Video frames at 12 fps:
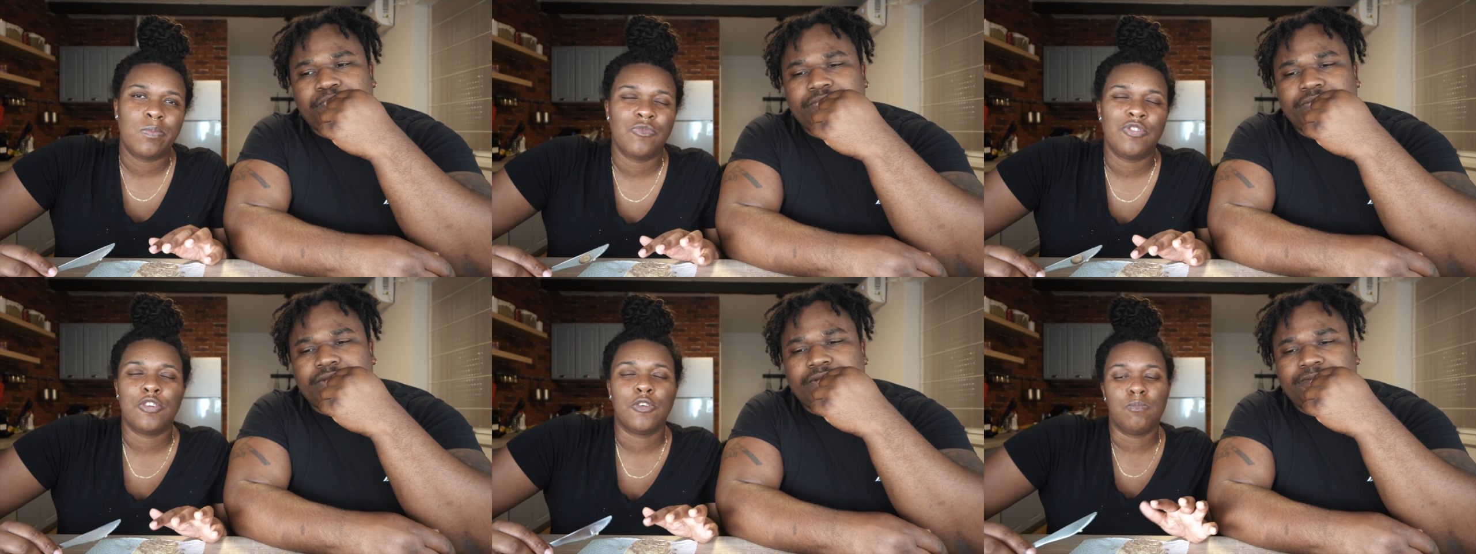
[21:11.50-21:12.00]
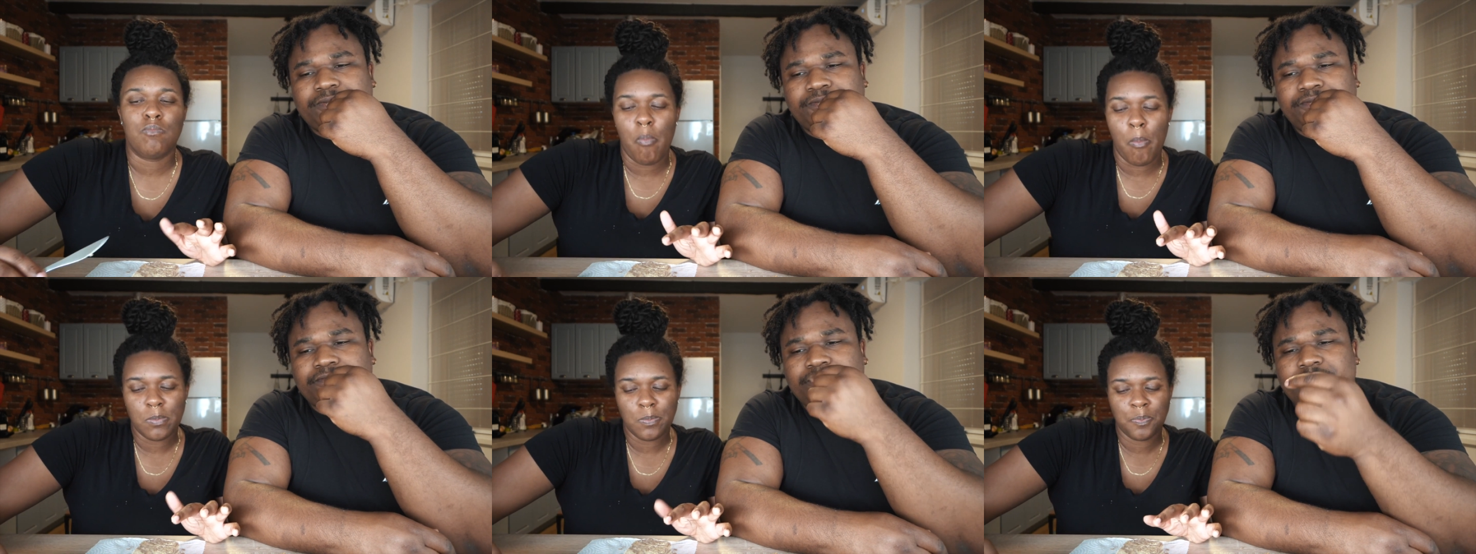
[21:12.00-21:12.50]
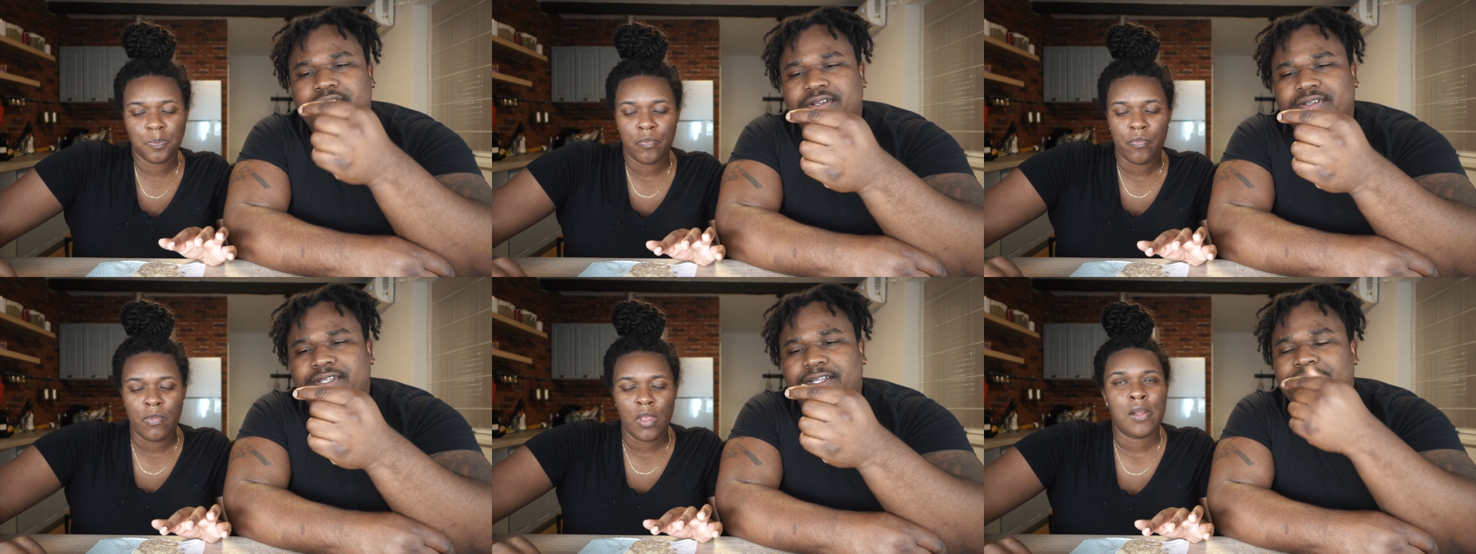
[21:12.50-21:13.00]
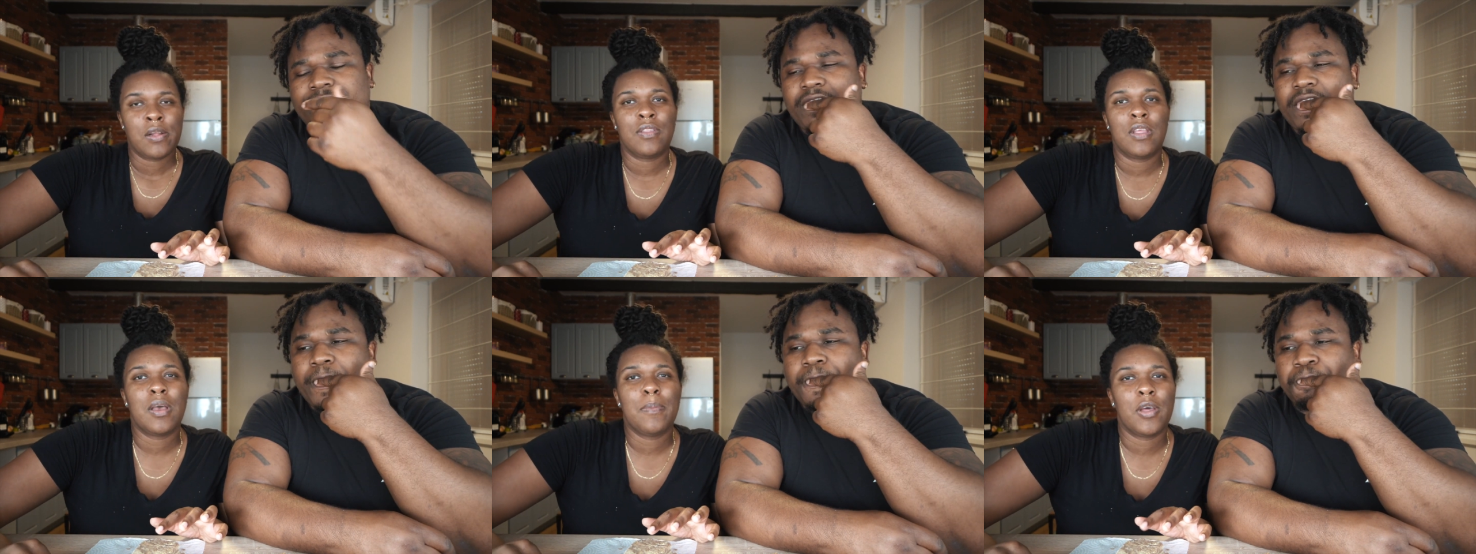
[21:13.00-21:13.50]
Speaker 1: So, yeah.
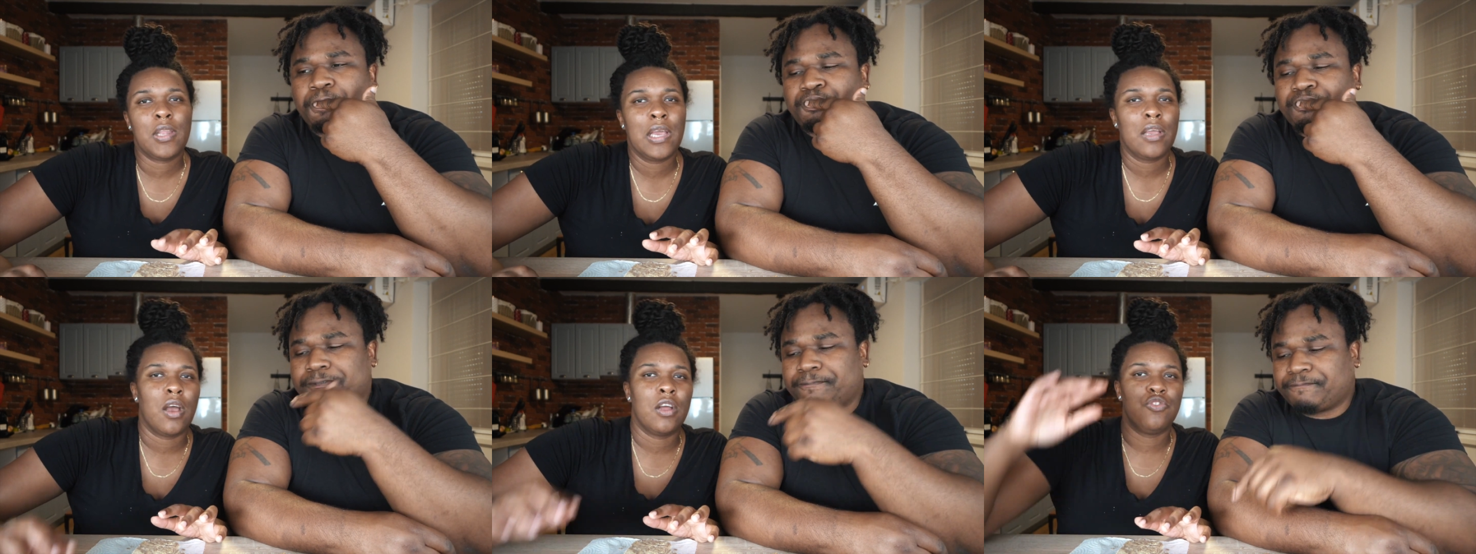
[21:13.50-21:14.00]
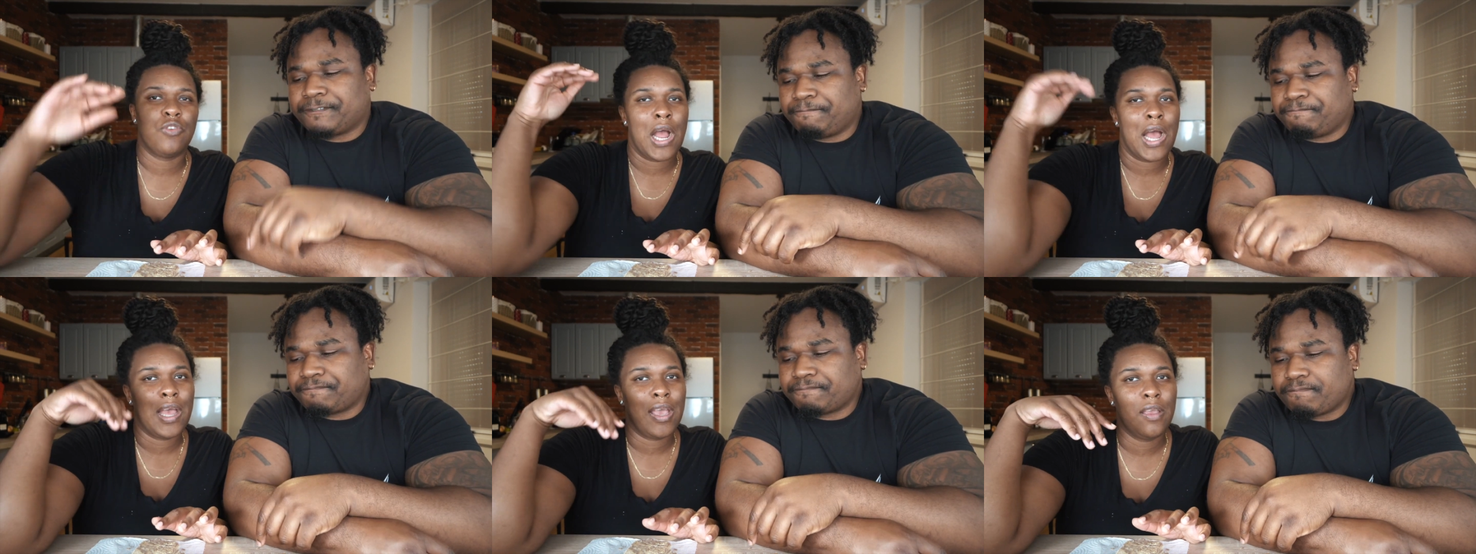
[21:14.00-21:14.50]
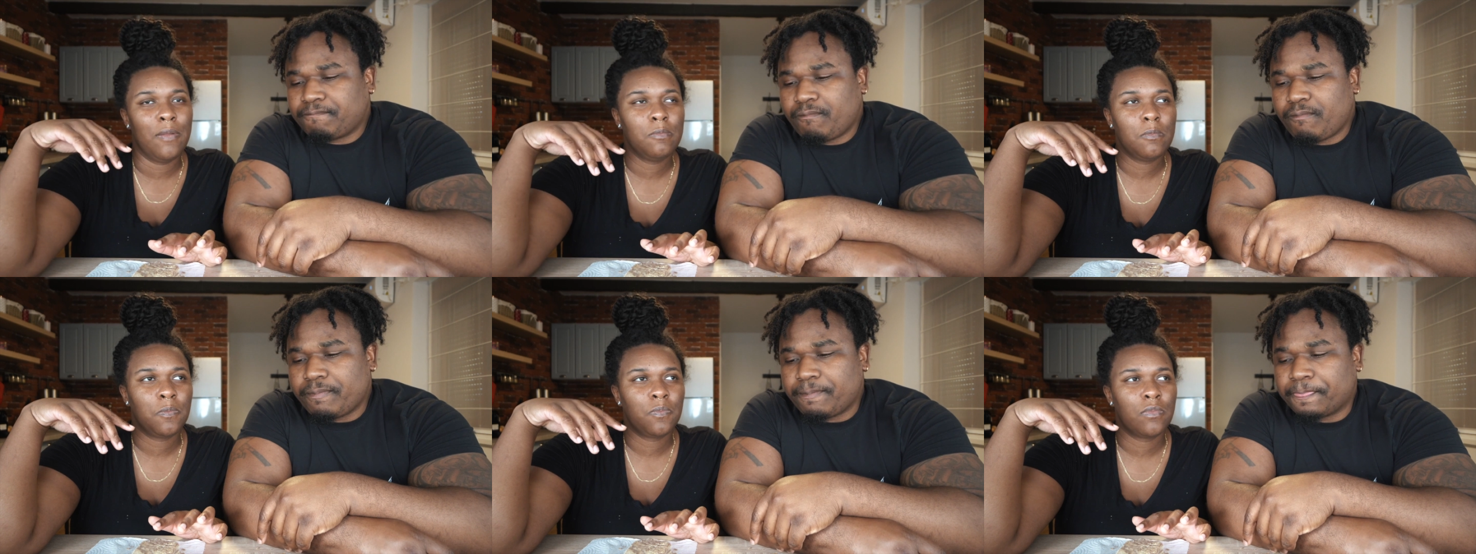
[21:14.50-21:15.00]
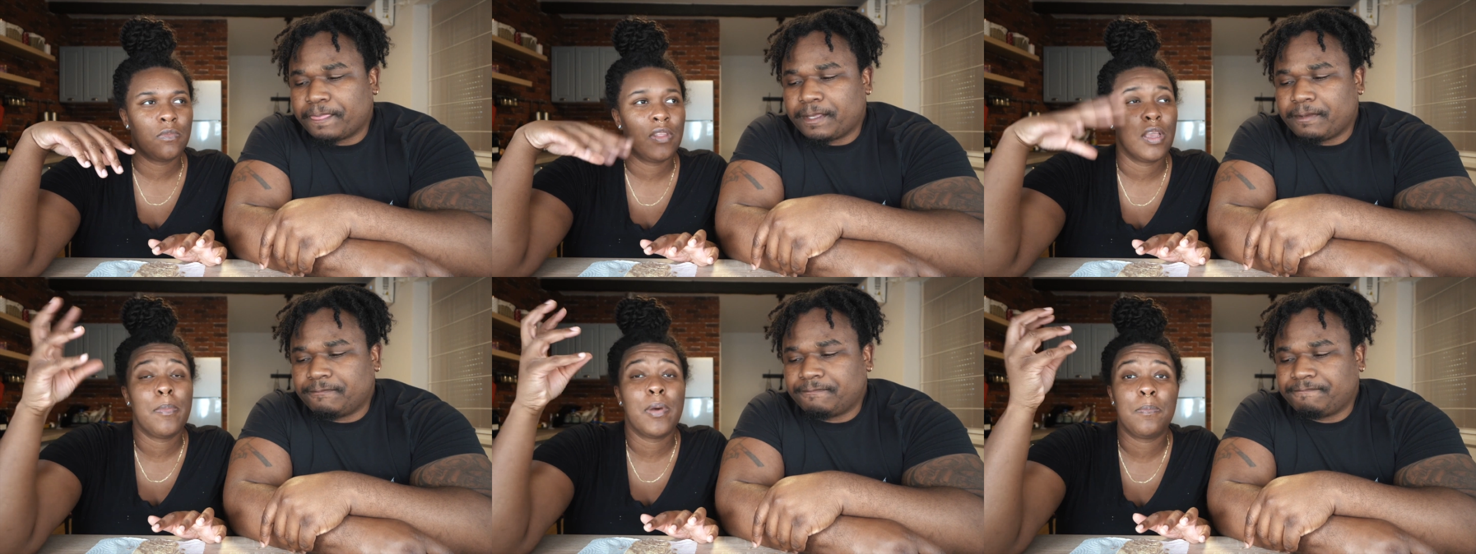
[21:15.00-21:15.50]
Think about like a dry.
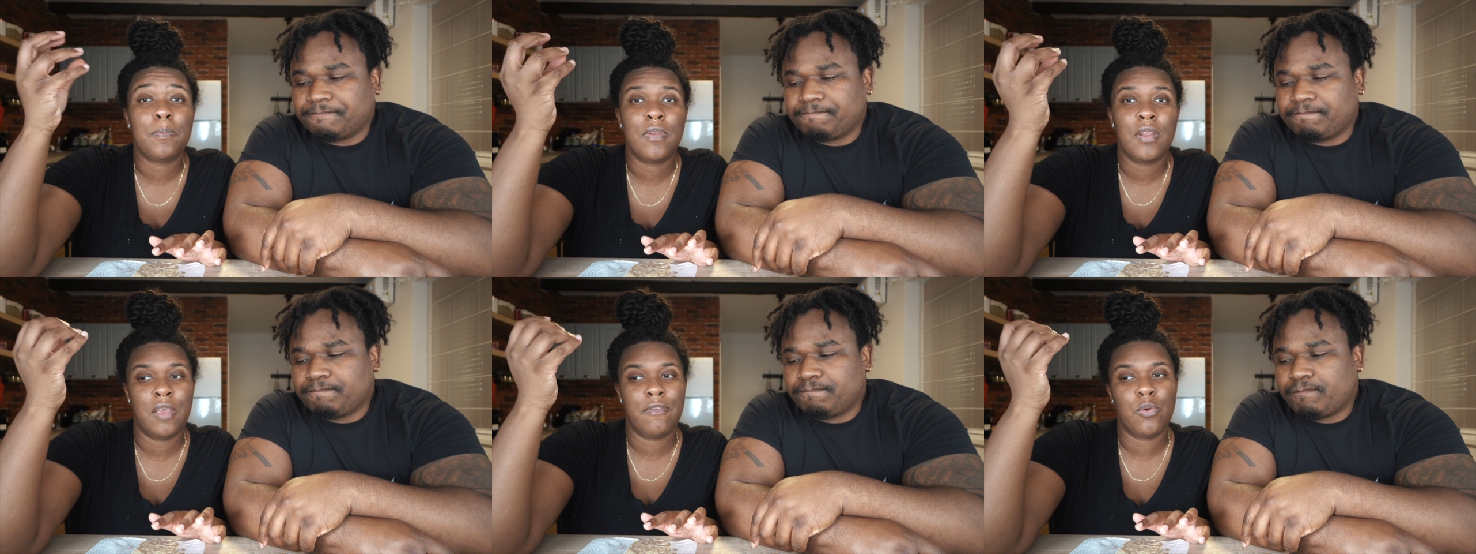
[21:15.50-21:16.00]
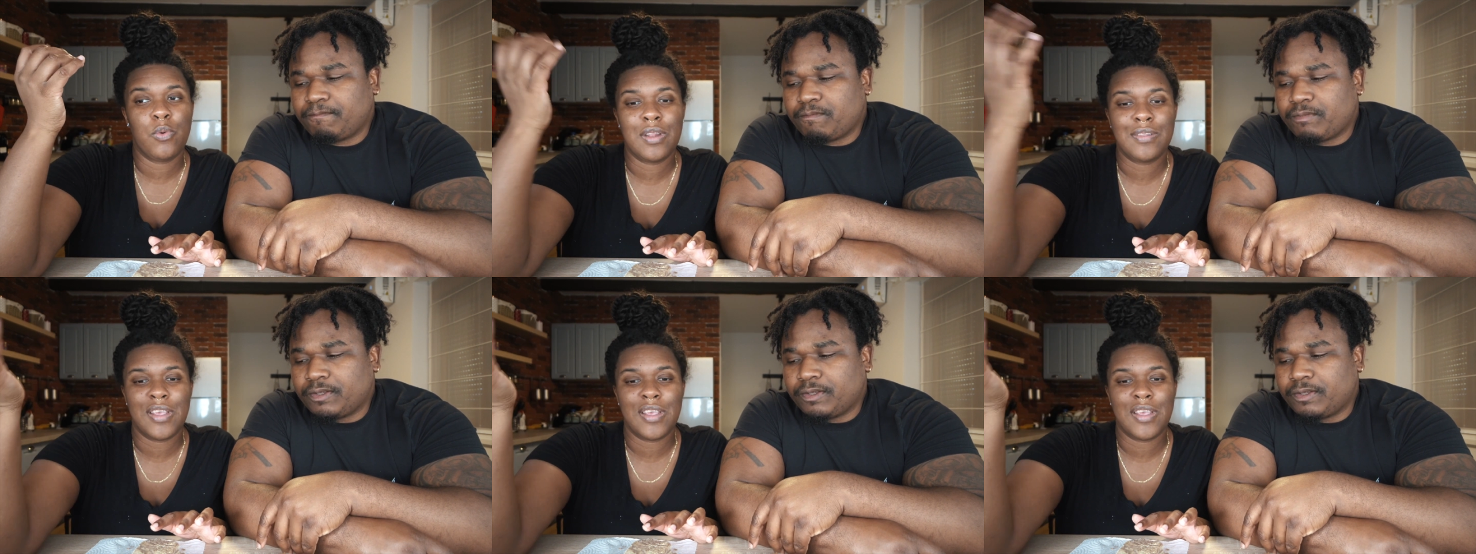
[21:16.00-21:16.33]
Think about if you were to